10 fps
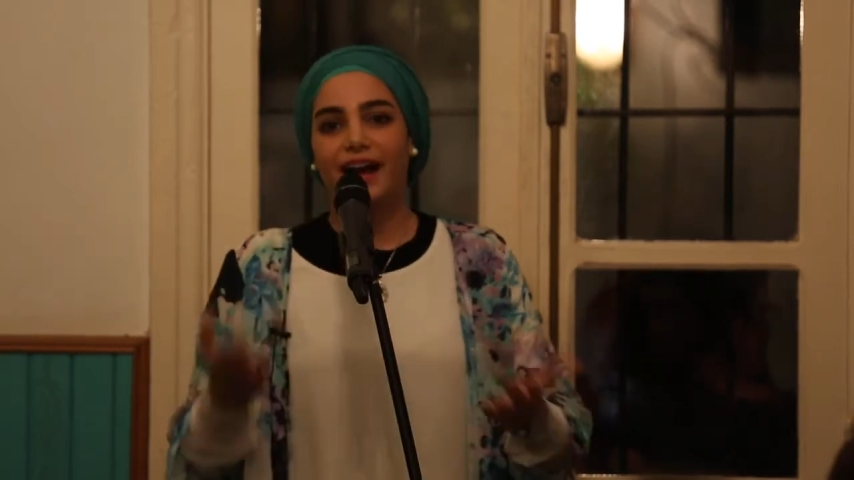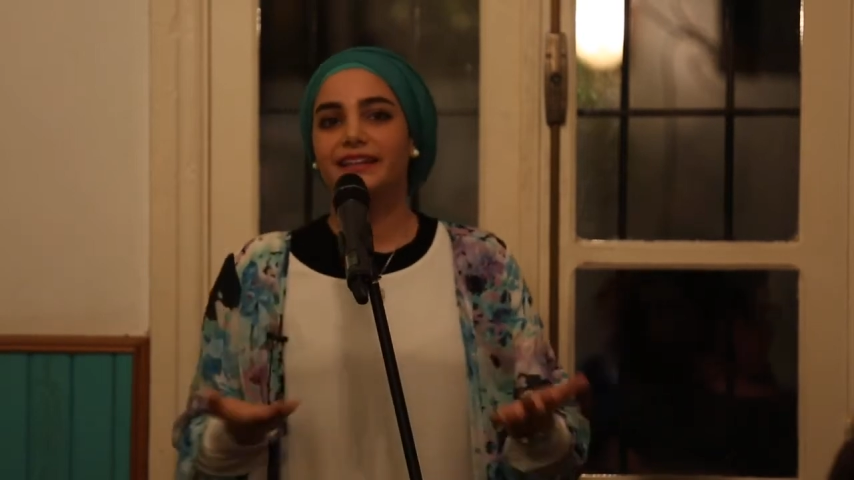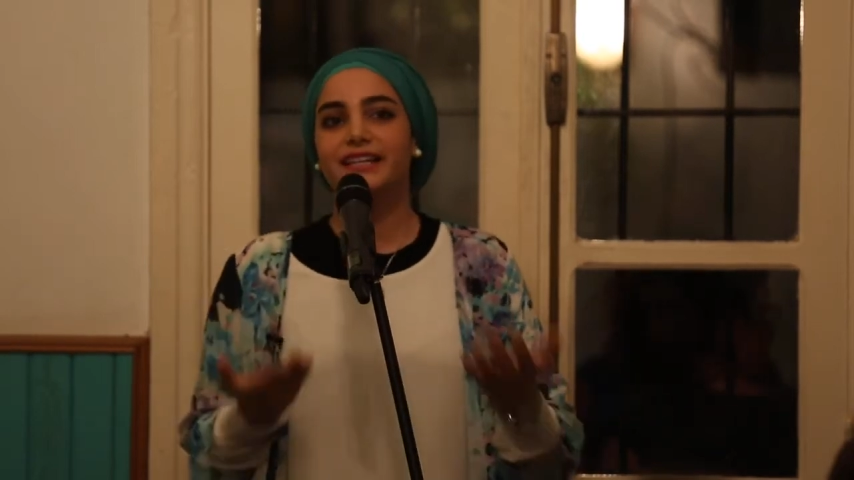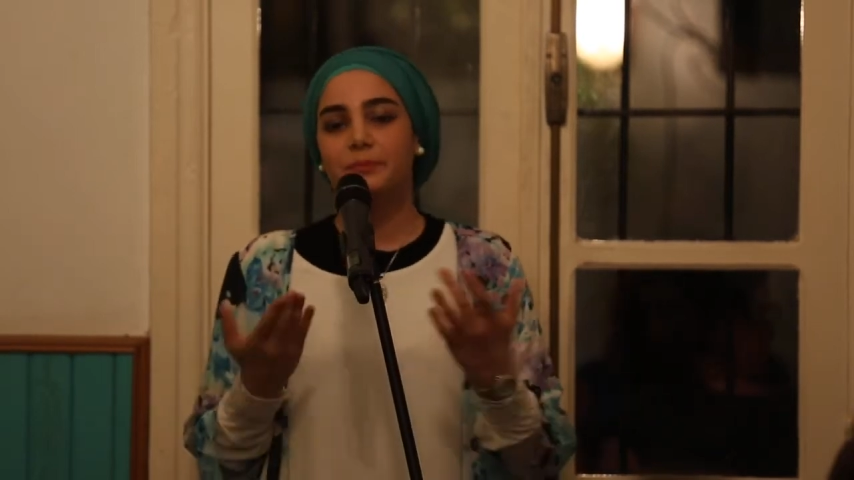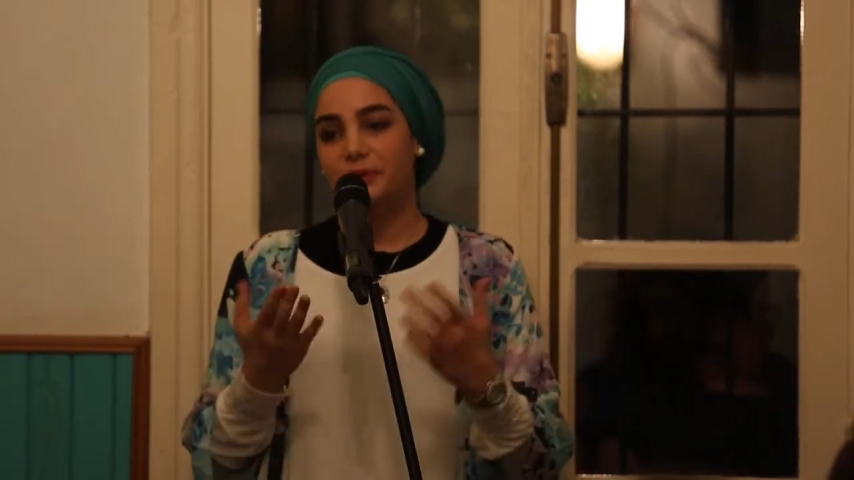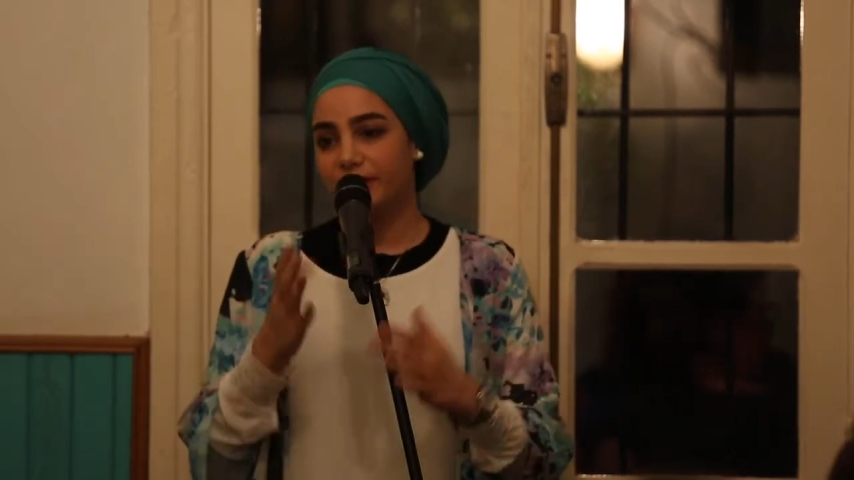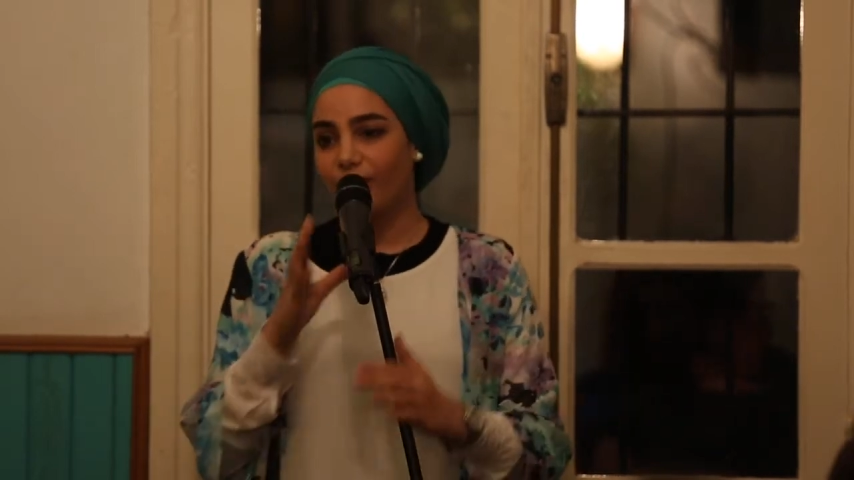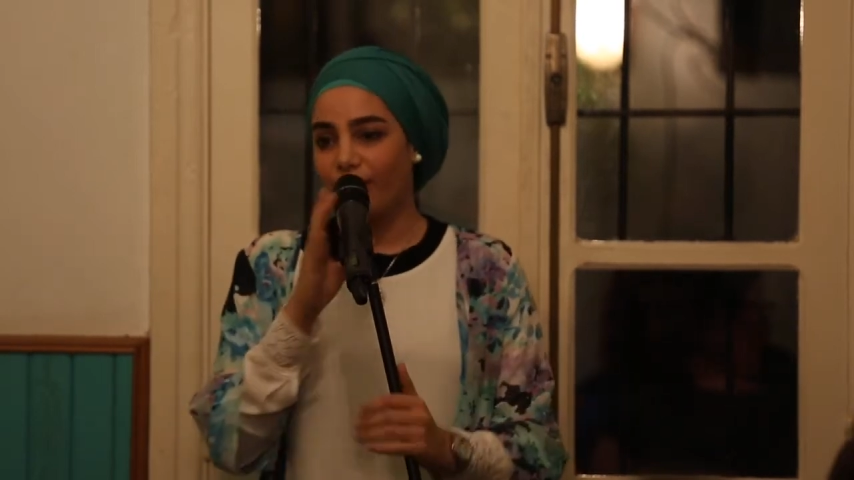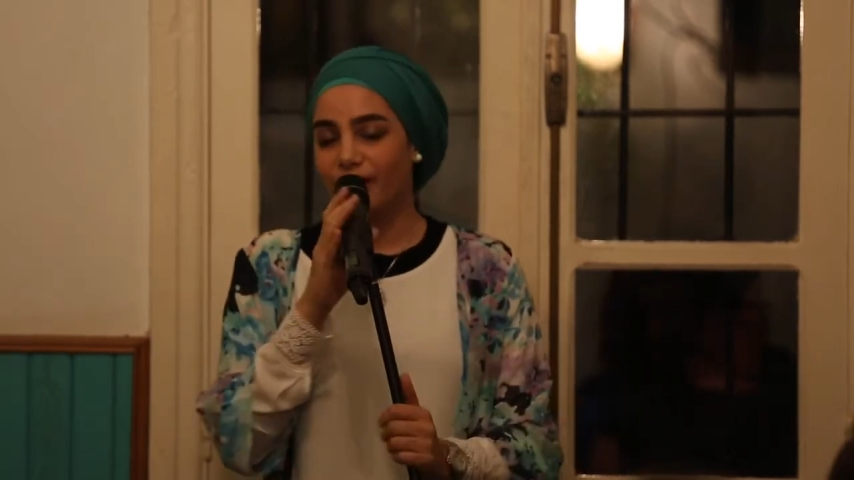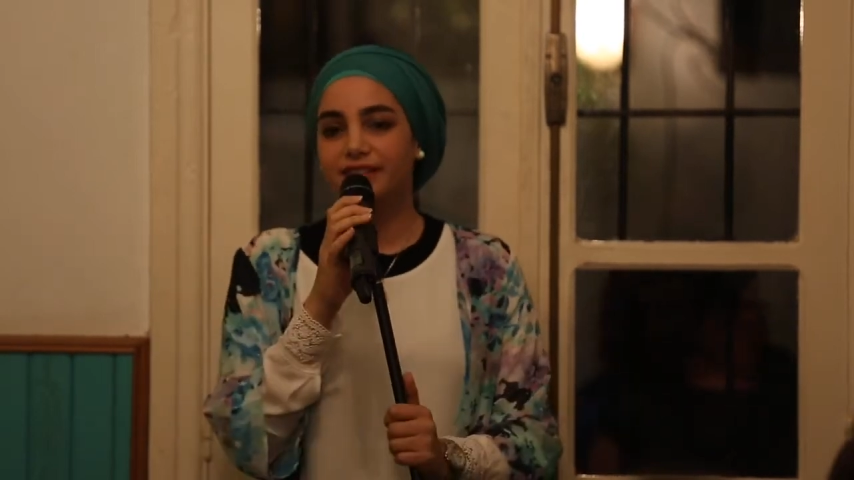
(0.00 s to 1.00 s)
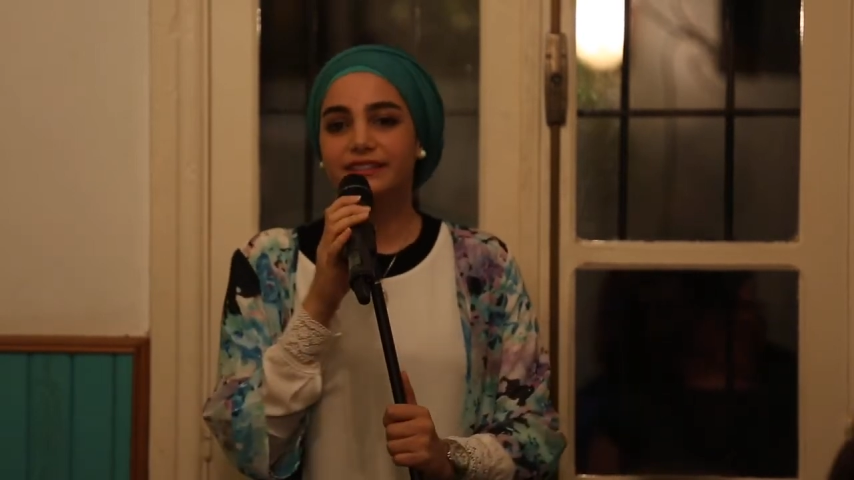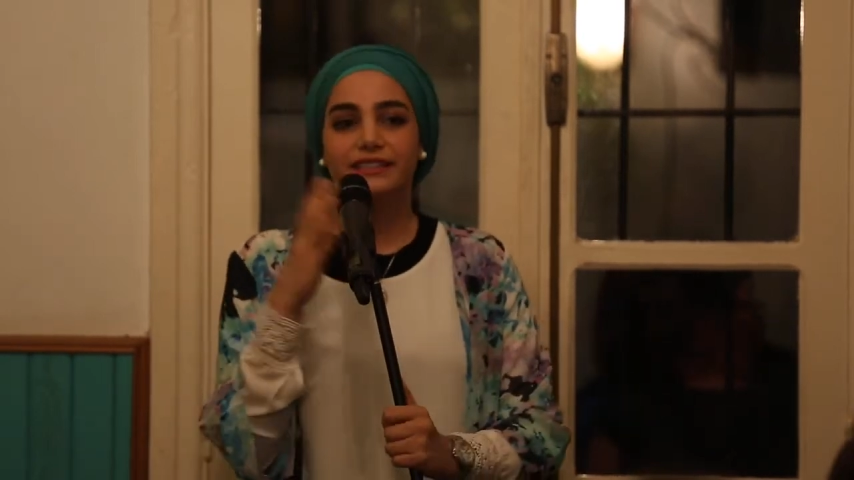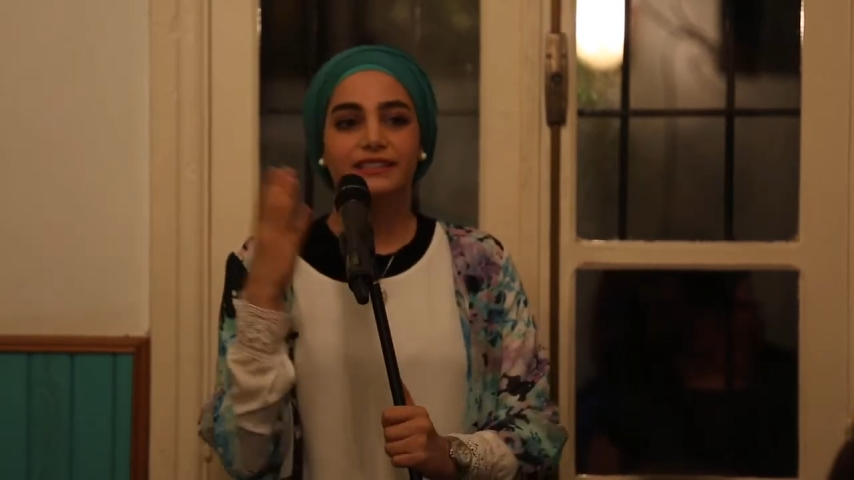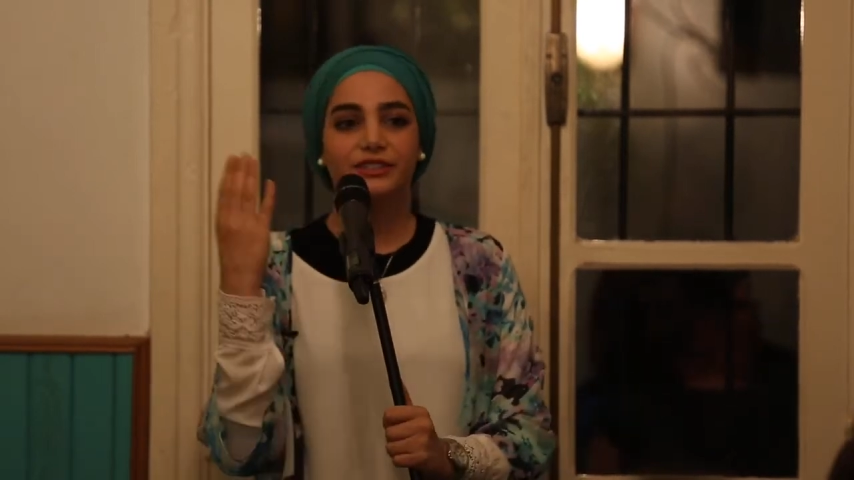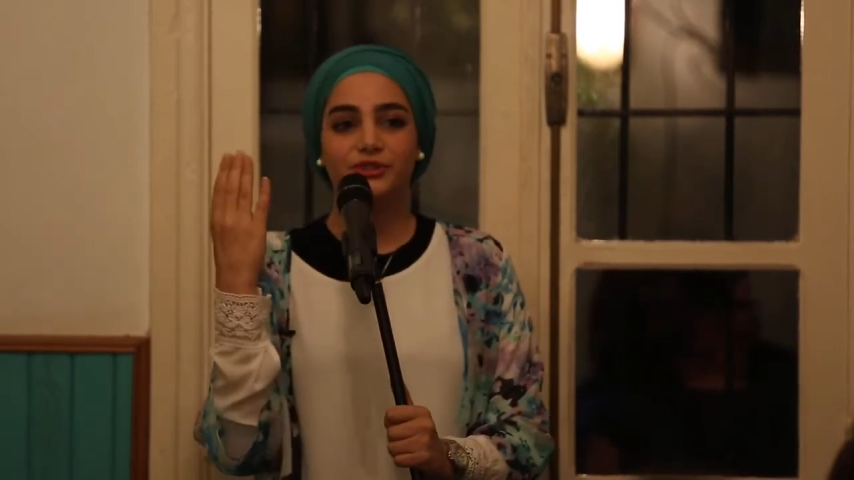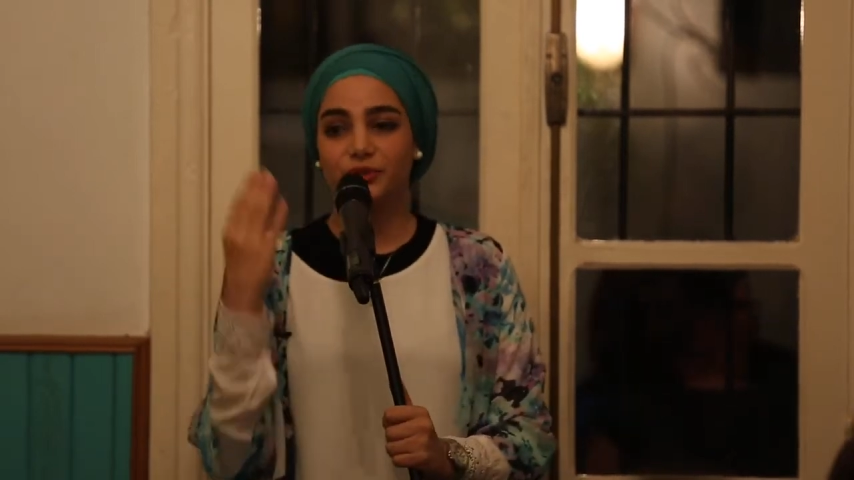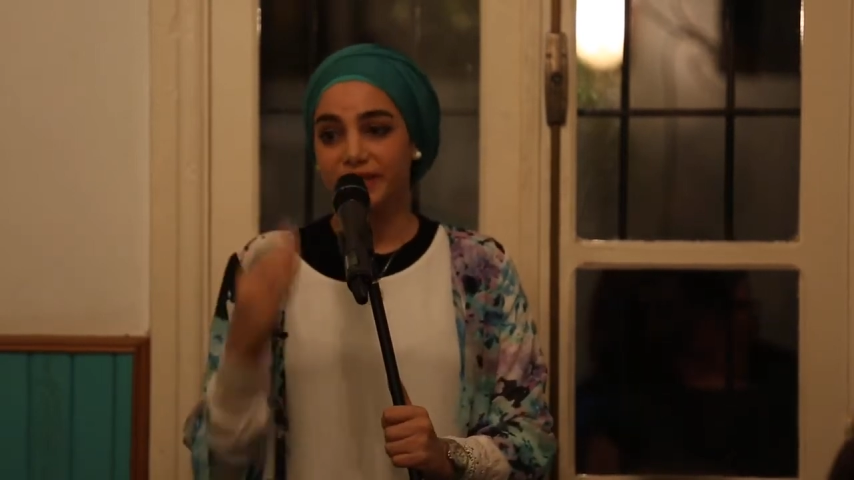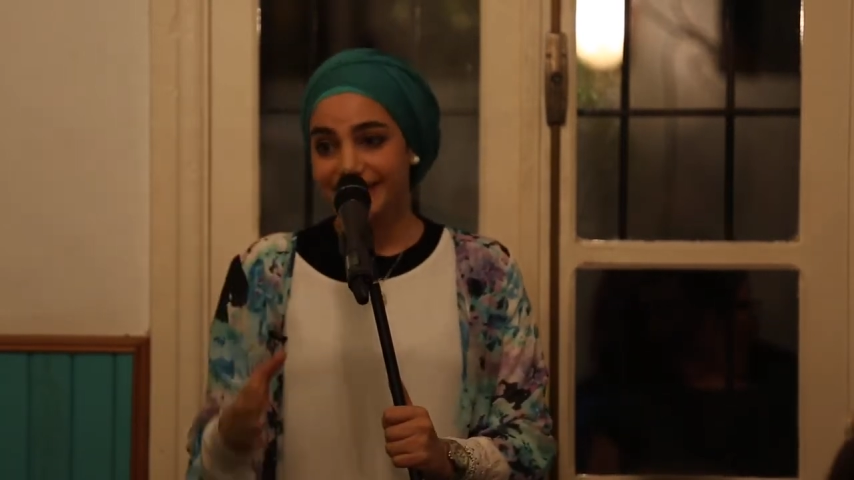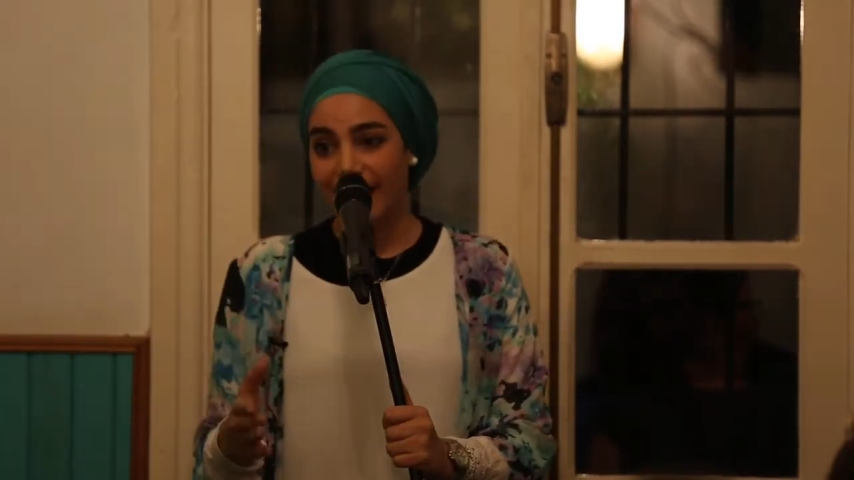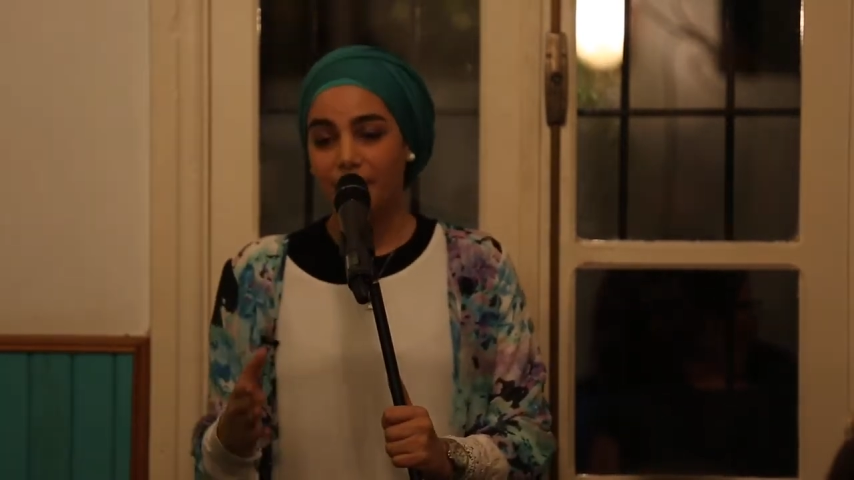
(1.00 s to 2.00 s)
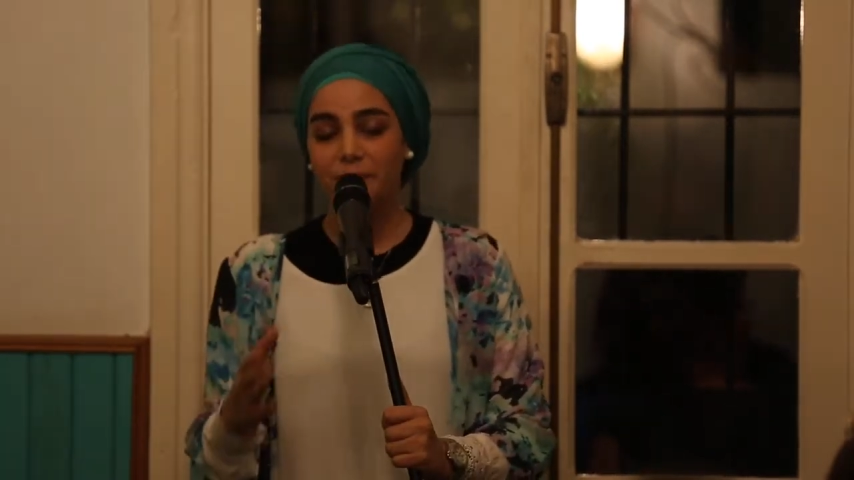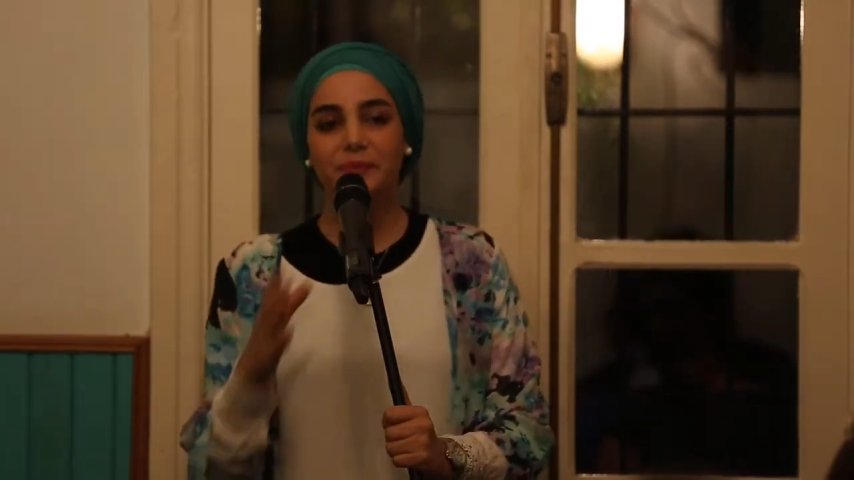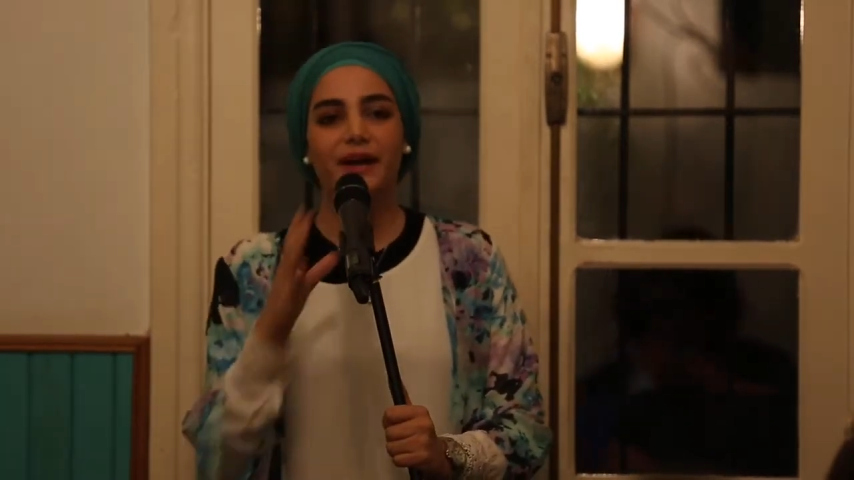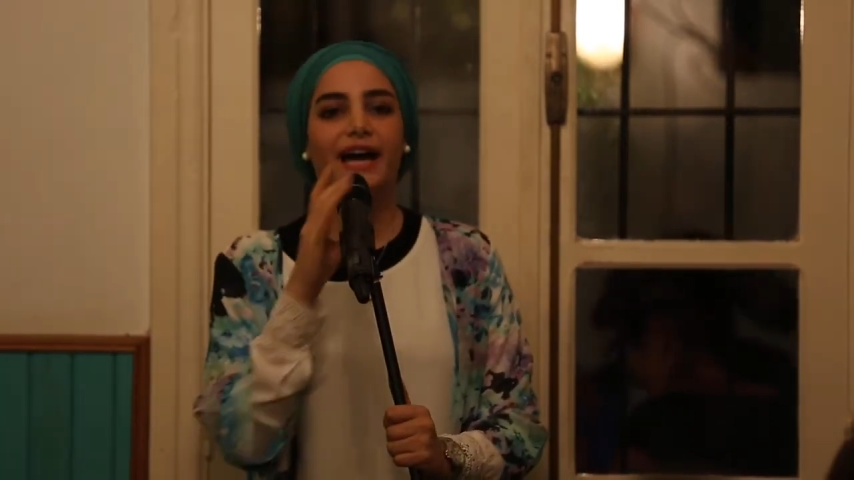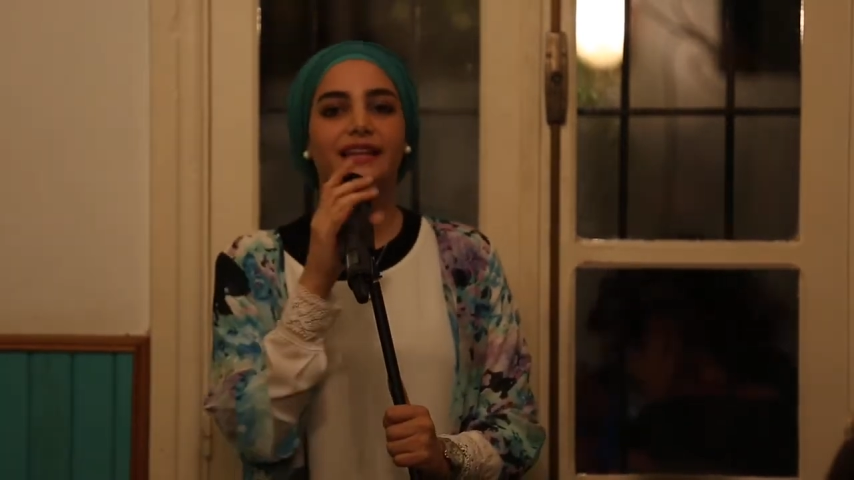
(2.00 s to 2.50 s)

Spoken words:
And I put it on during camp,